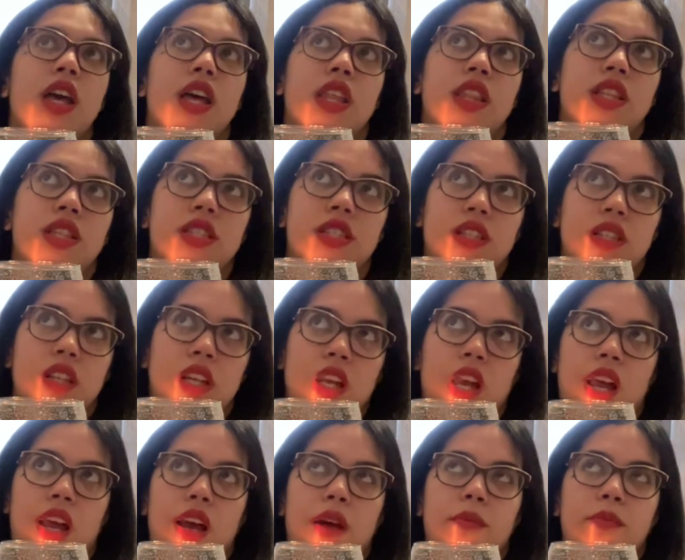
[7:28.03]
this
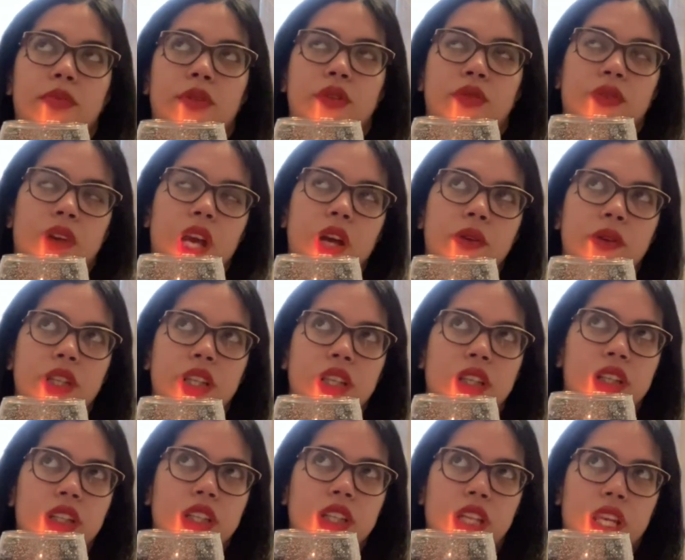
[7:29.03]
profound
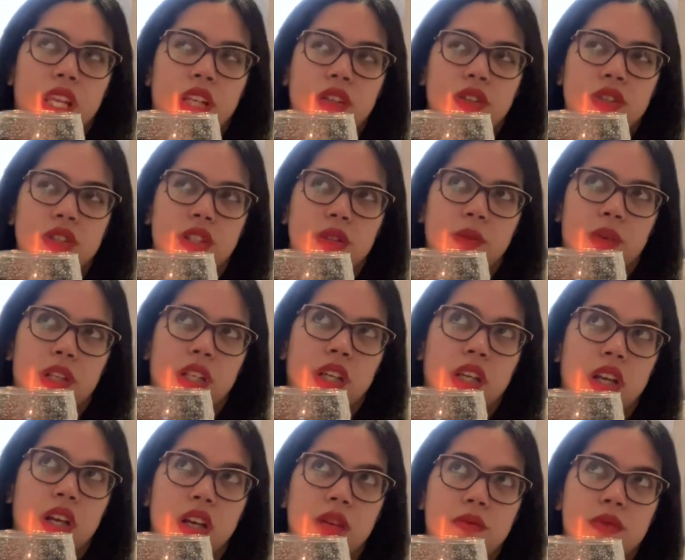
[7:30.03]
healing energy when it
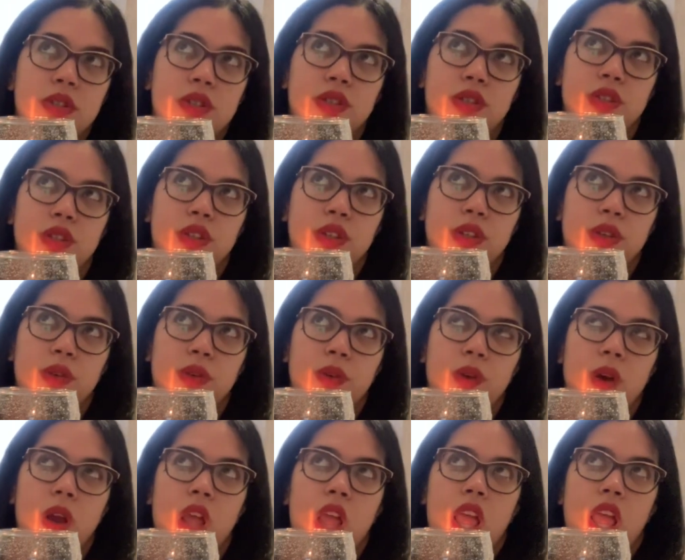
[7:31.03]
comes to
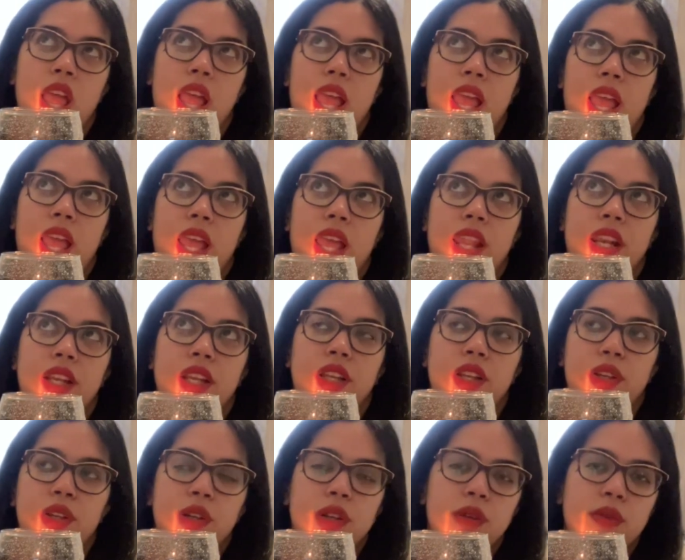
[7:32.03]
you. And
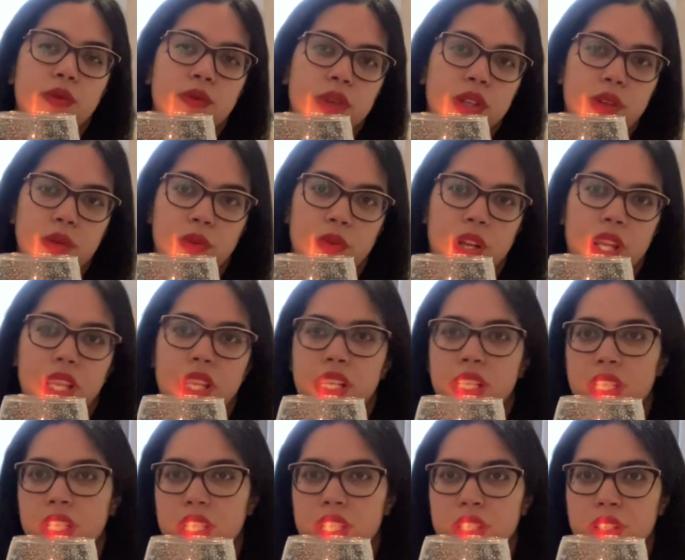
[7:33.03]
you're
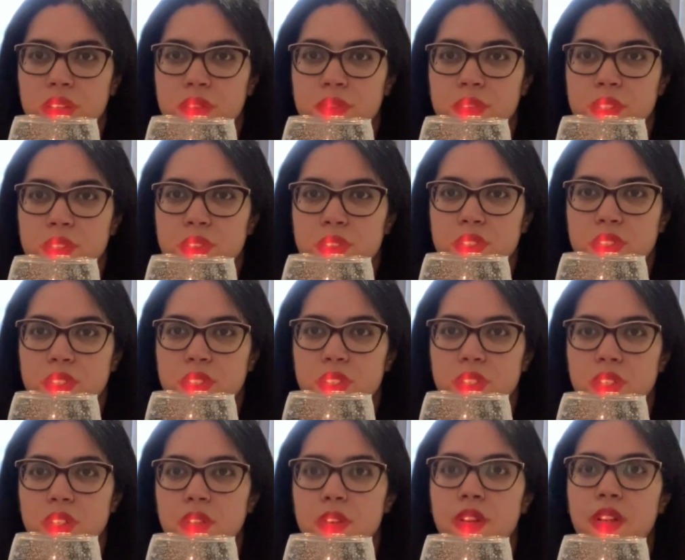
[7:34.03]
rewriting your future.
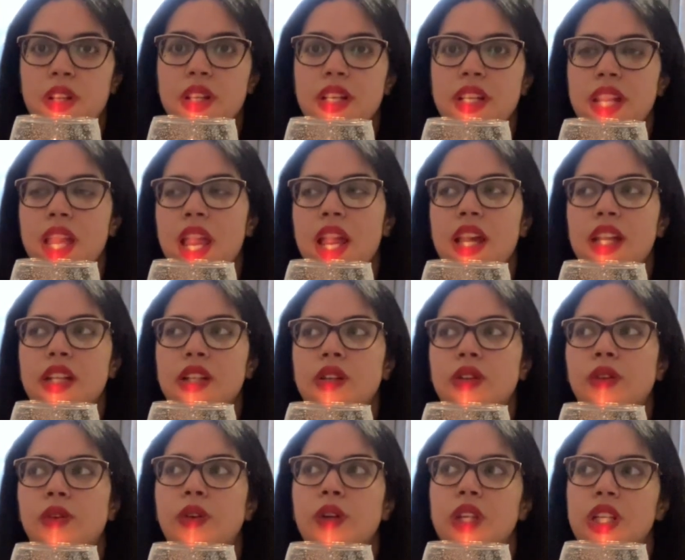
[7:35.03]
You're not
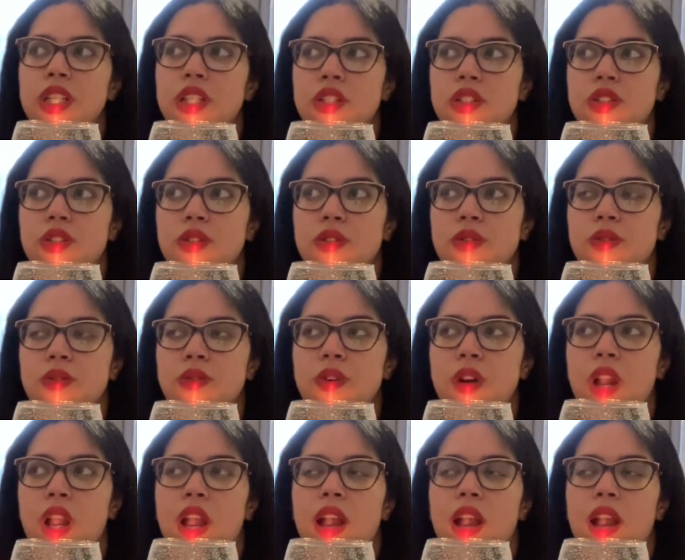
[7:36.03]
going to